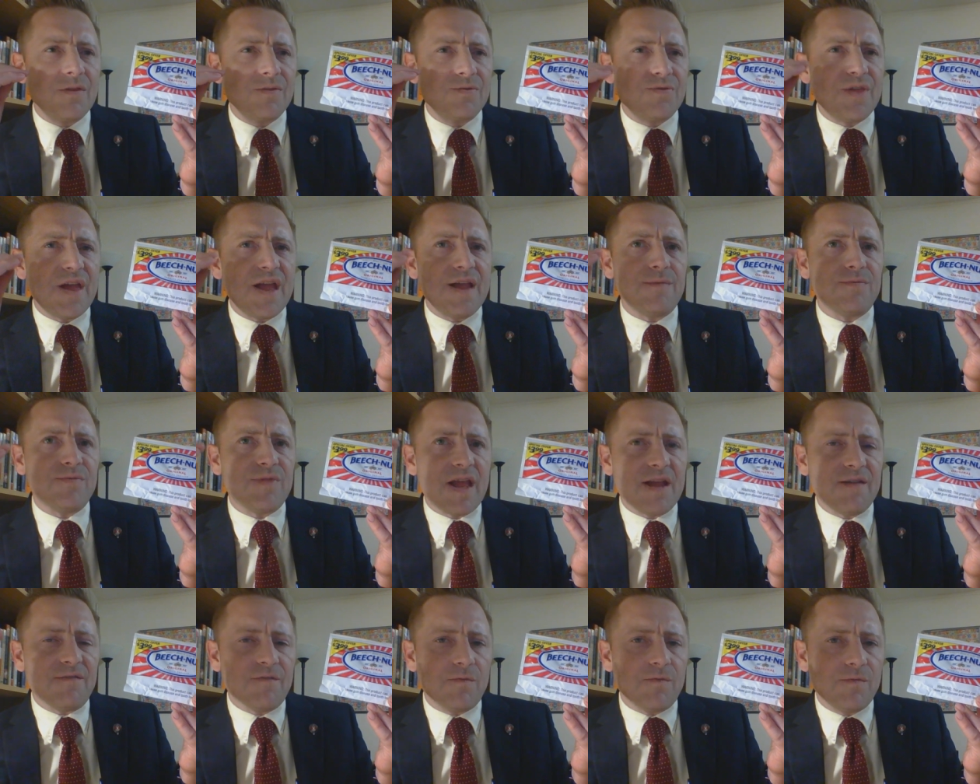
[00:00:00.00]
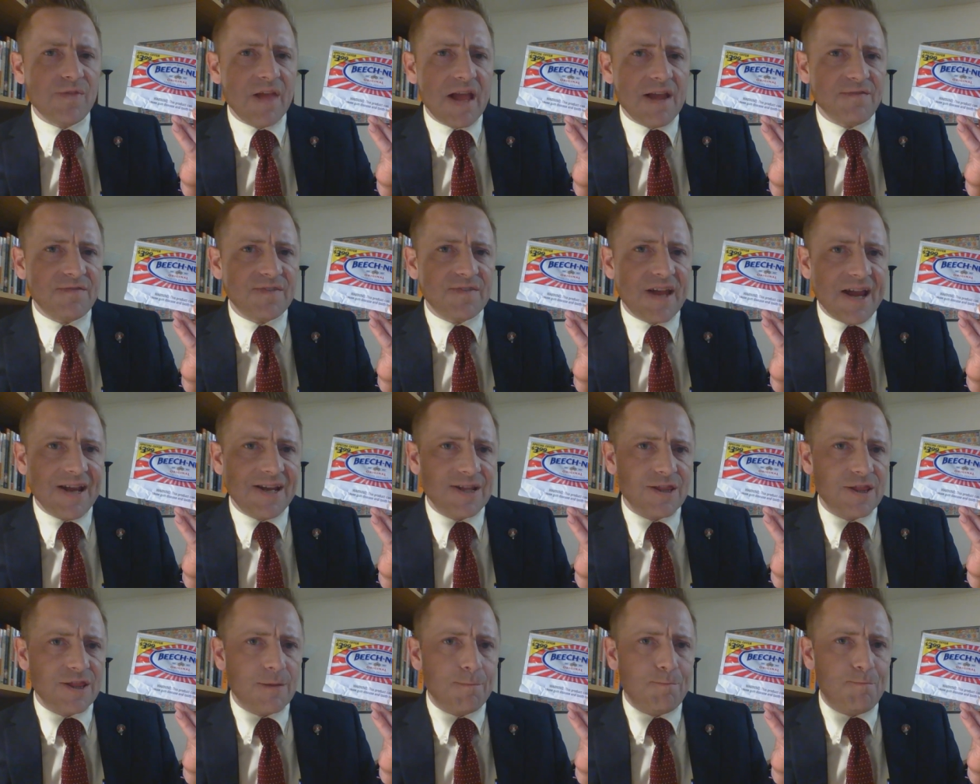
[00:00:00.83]
they they've they've
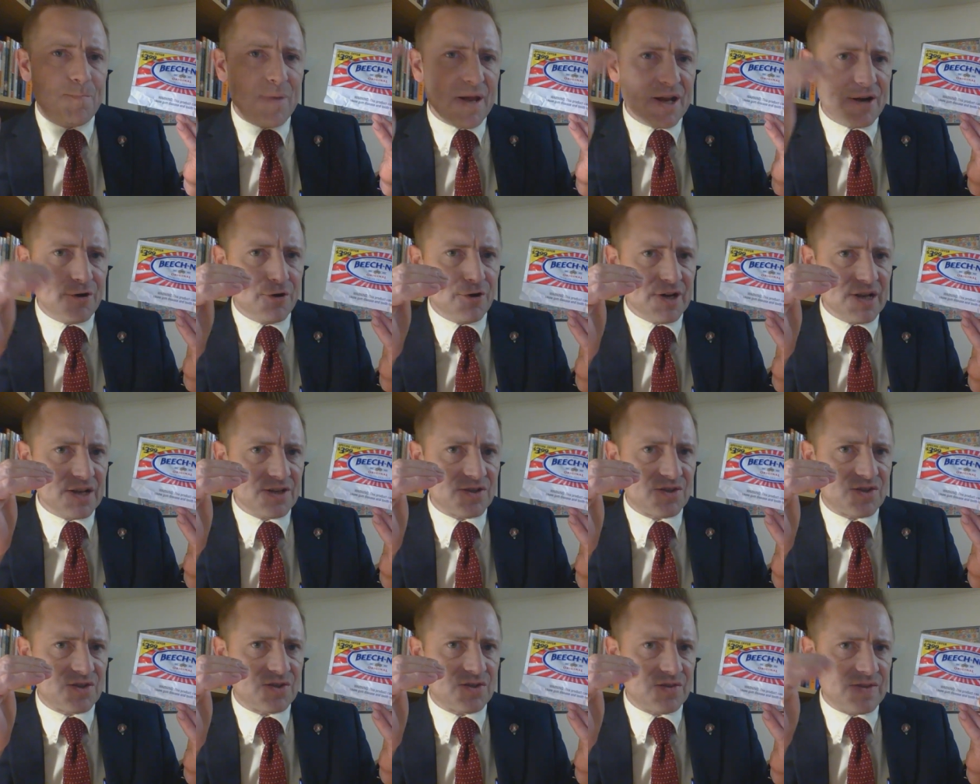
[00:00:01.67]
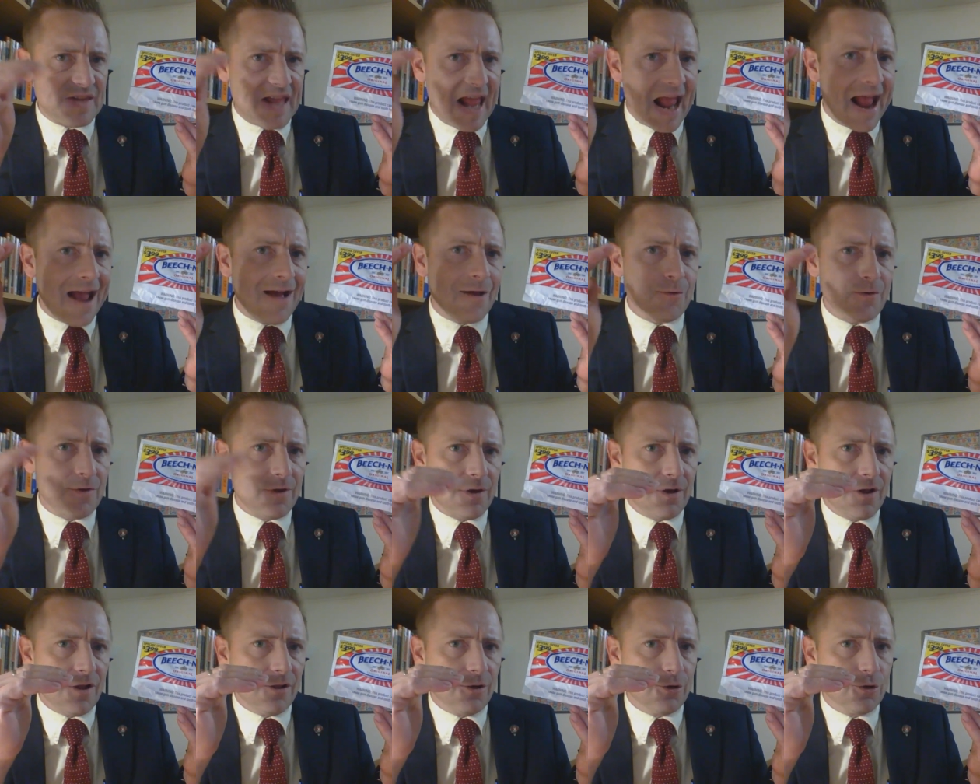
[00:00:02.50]
taken the bitterness down
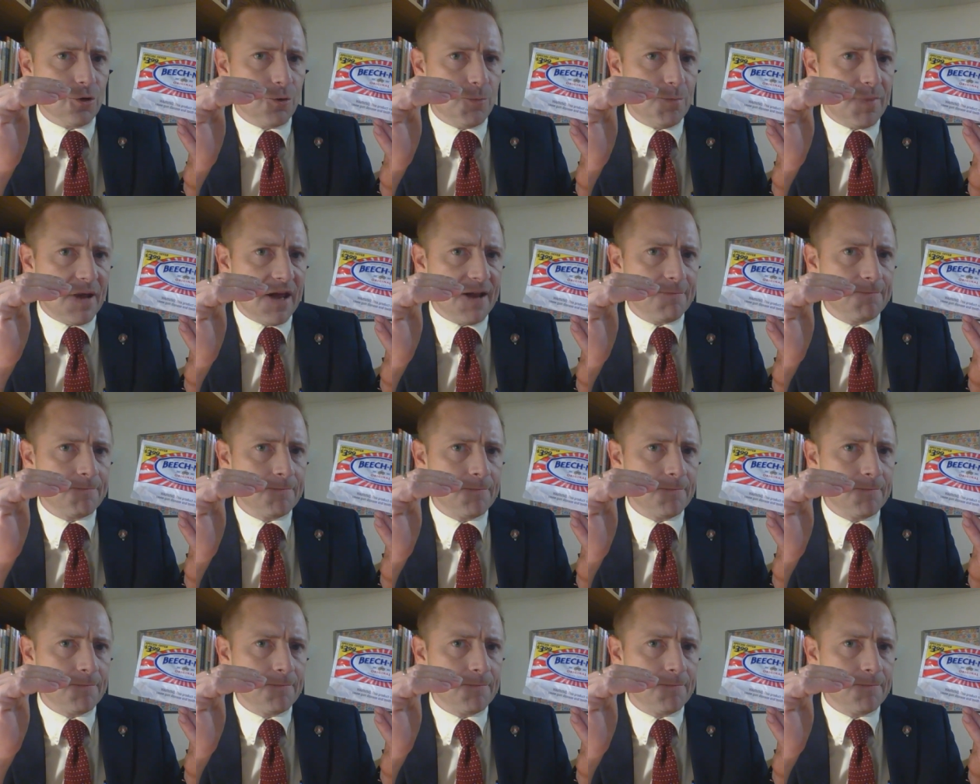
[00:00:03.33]
a little bit.